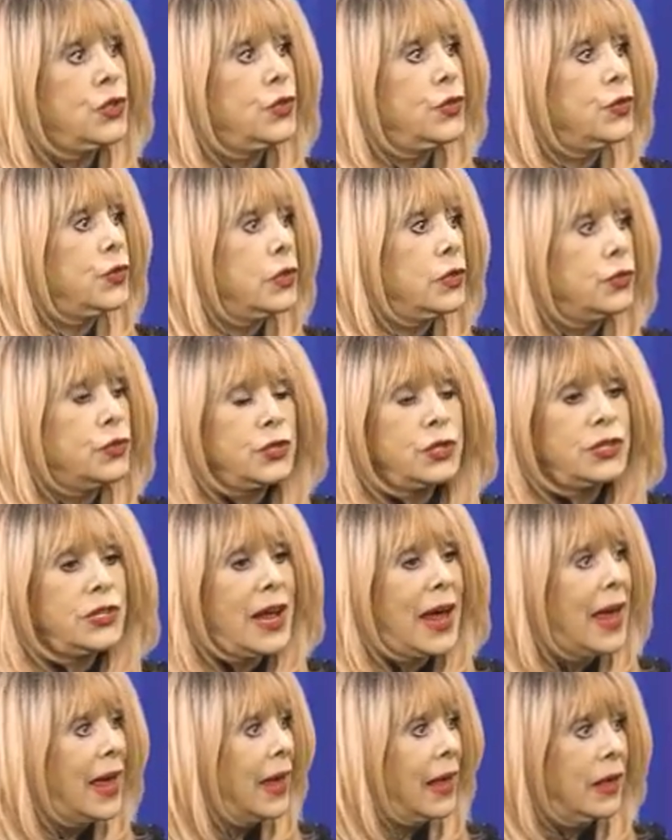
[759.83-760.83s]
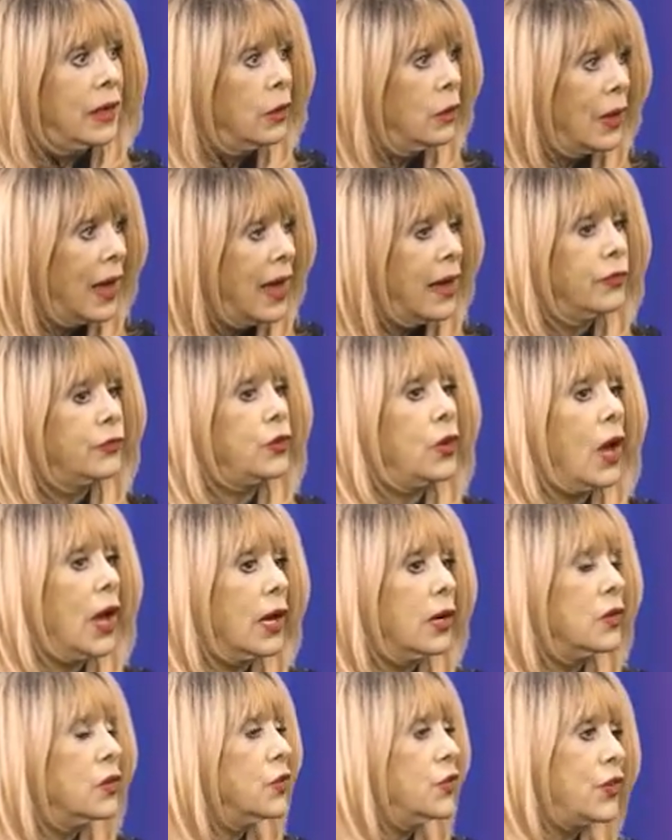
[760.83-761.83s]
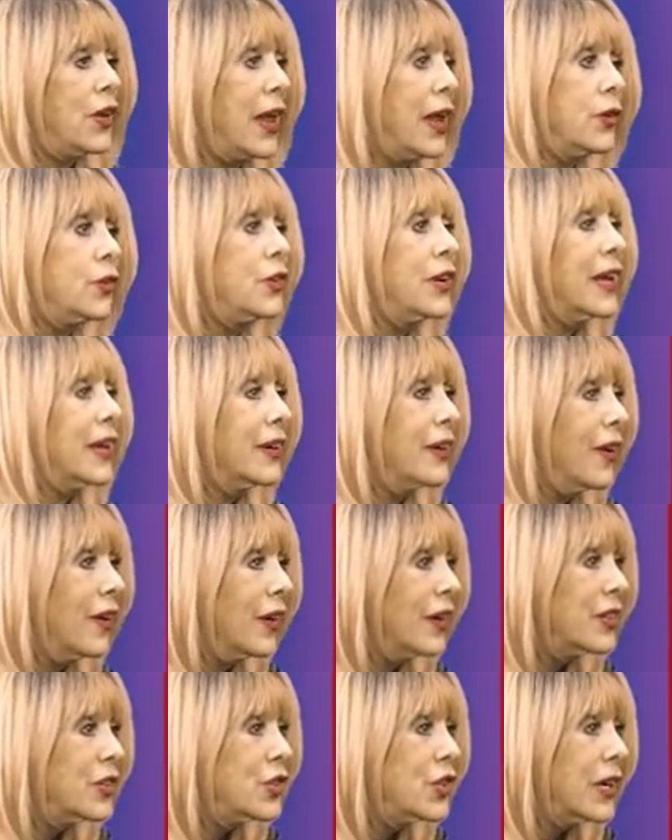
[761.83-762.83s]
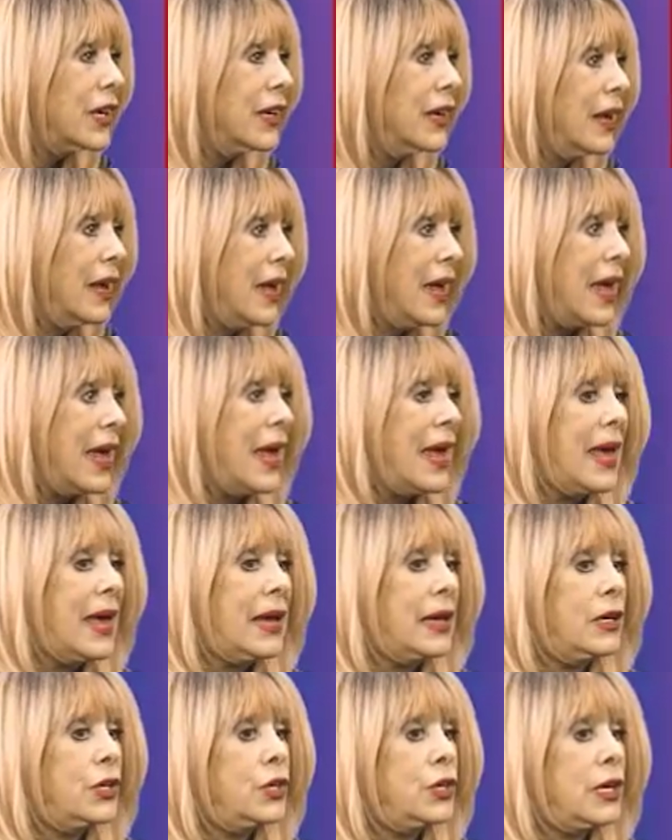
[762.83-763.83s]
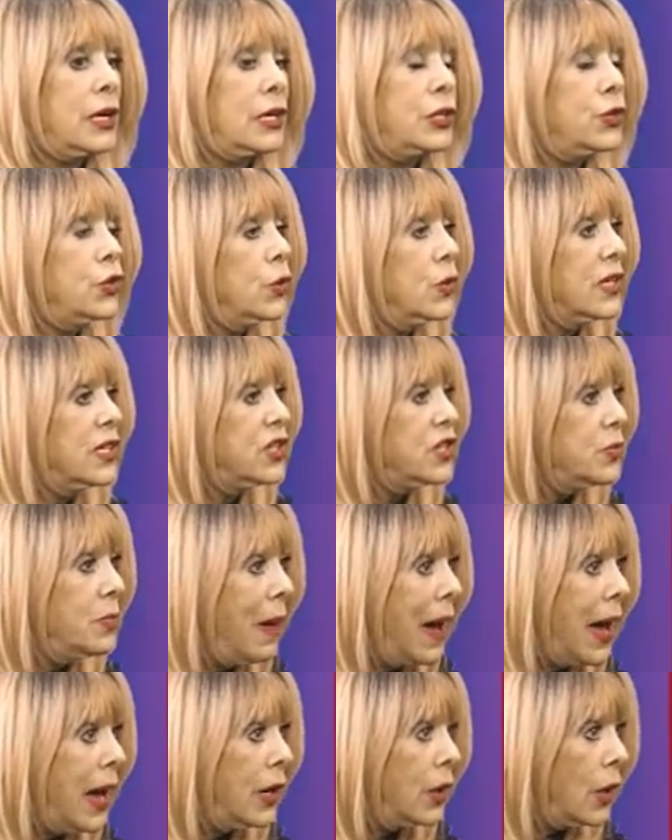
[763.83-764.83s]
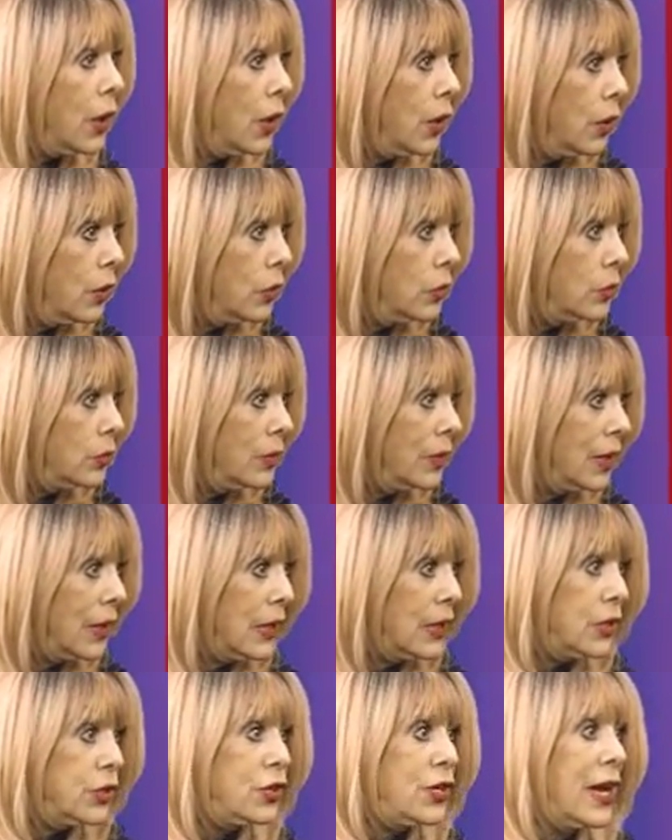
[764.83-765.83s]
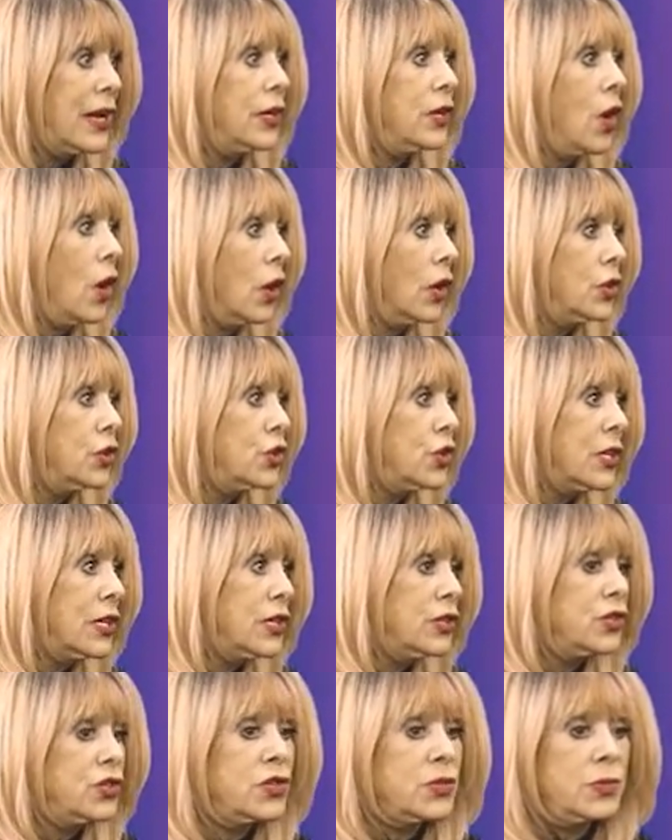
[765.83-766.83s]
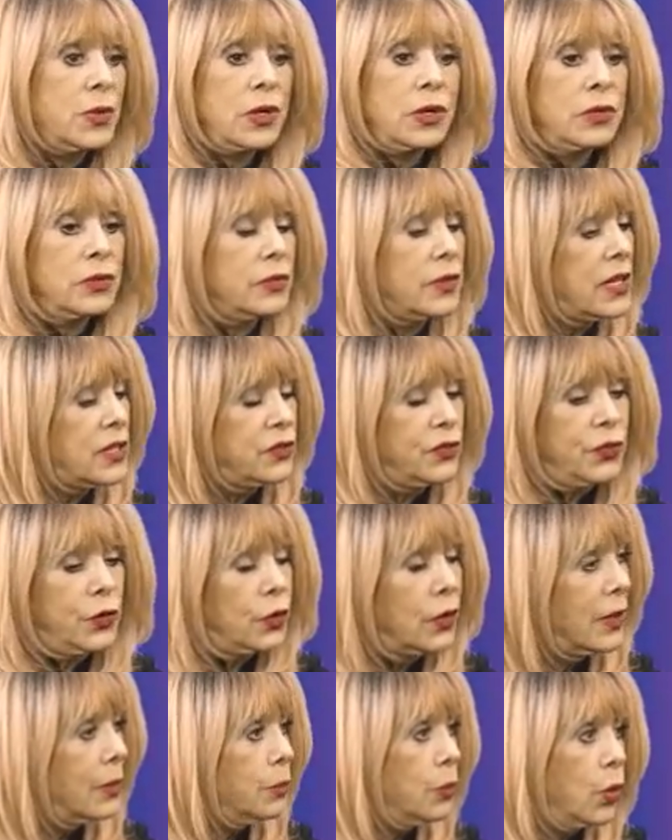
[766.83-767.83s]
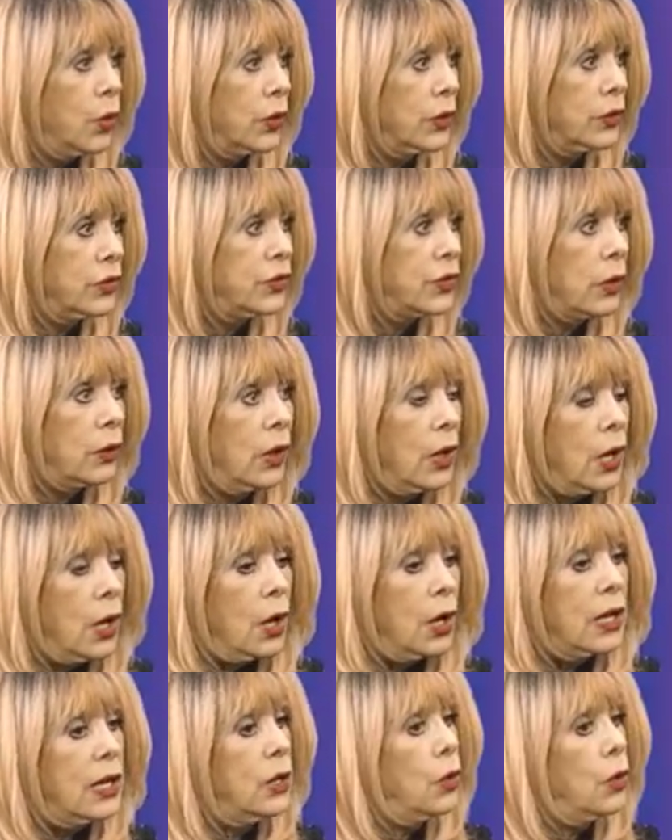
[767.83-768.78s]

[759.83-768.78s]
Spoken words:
which is today, you have to understand technology, and doing smart home technology, and that's very important. So